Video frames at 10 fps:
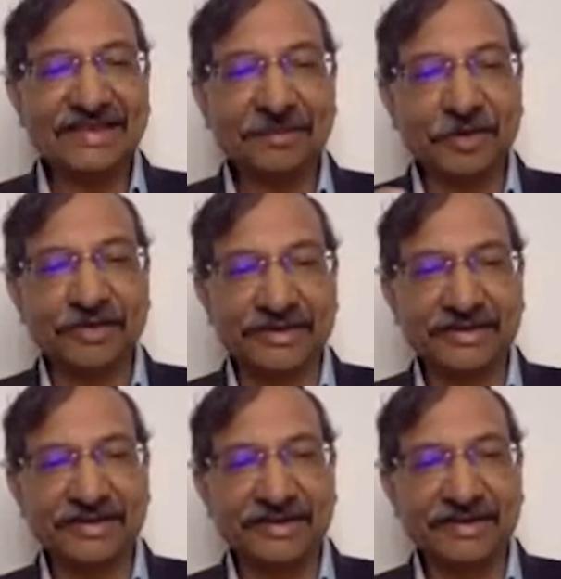a thinking
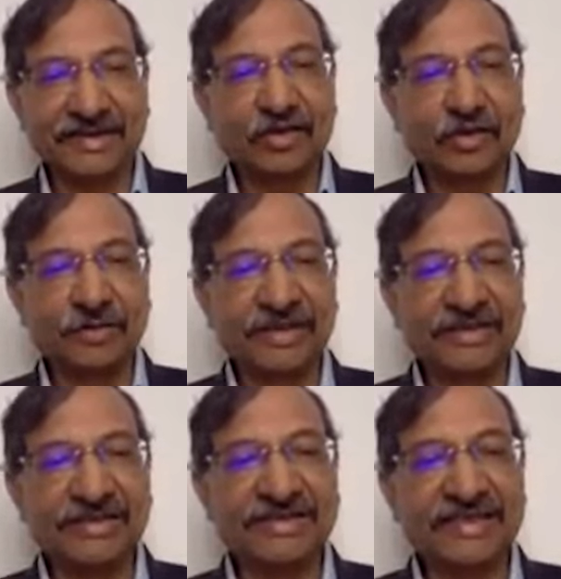process. It could
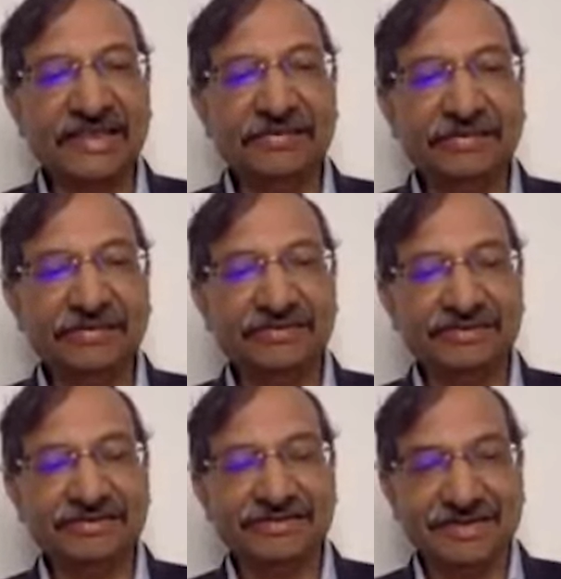be conceive,
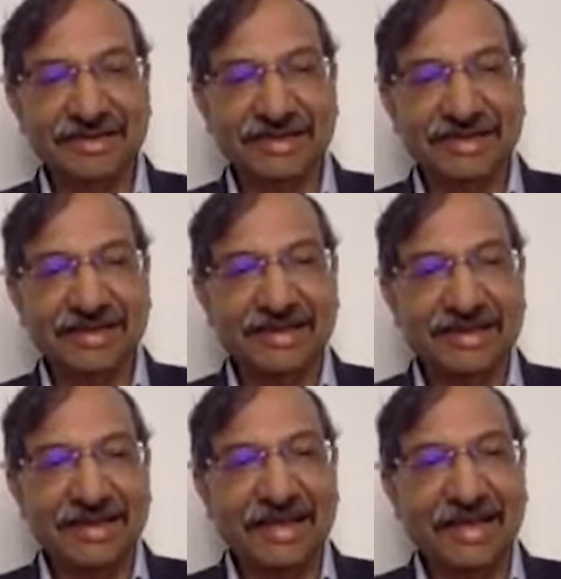
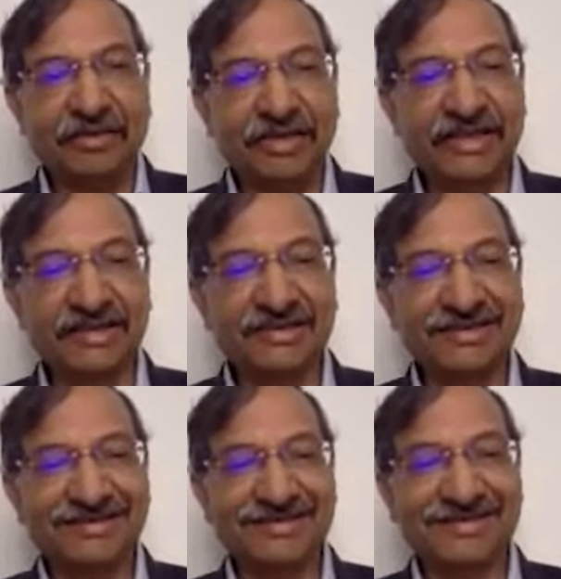
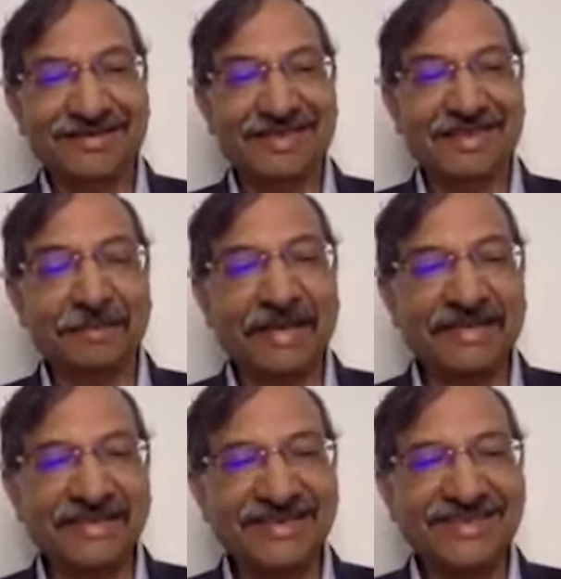envision,
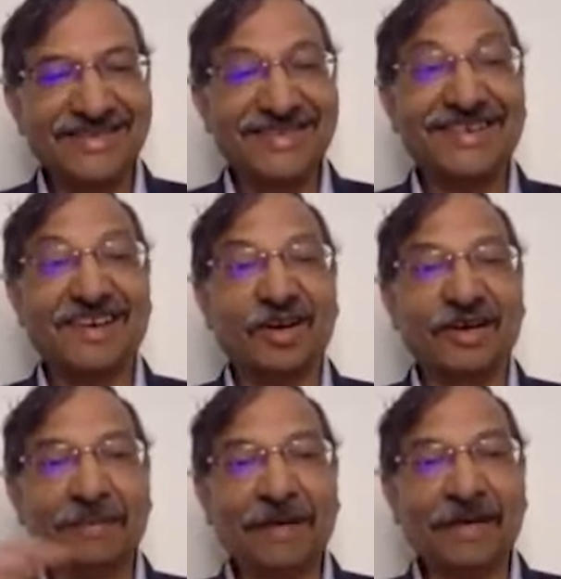imagine,
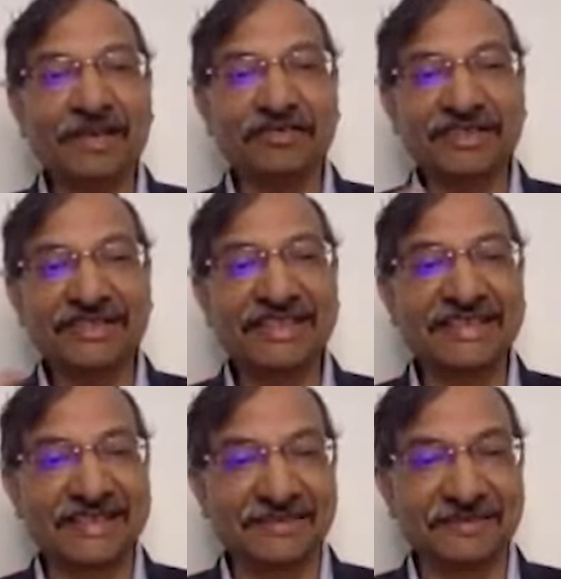all are part of the
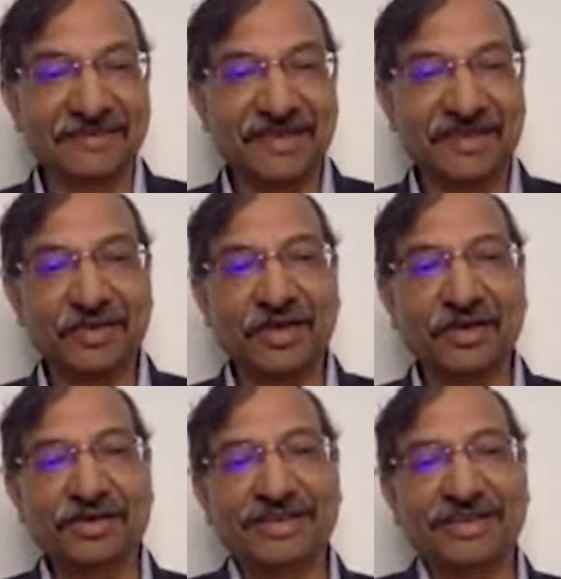thinking. So
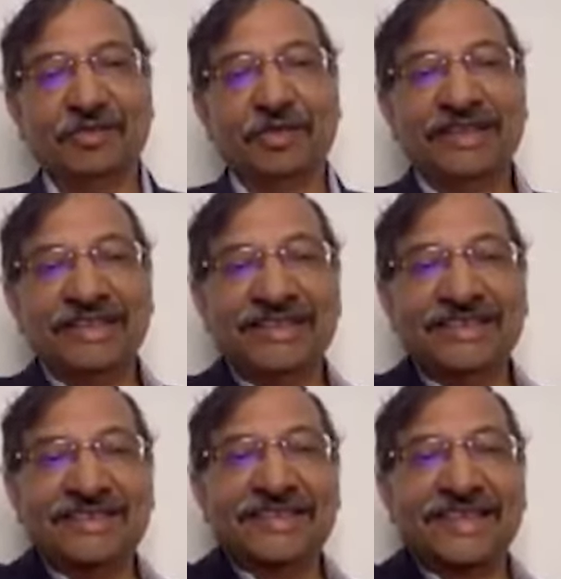now one thing
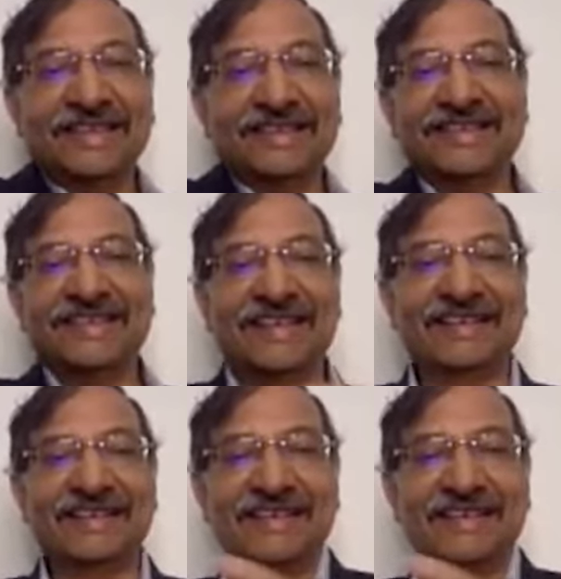is design and
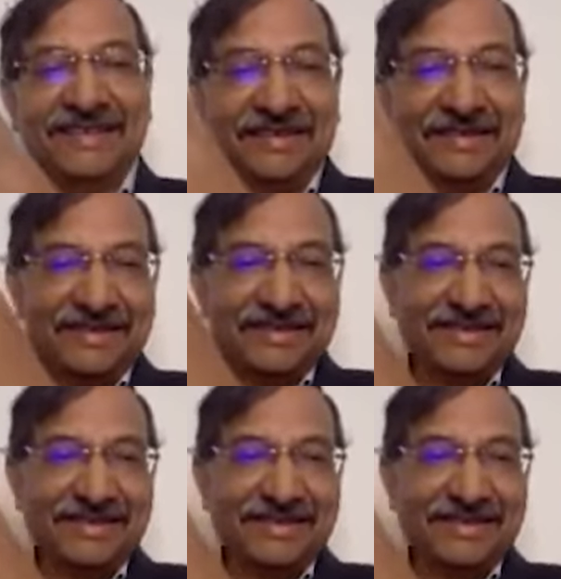second thing is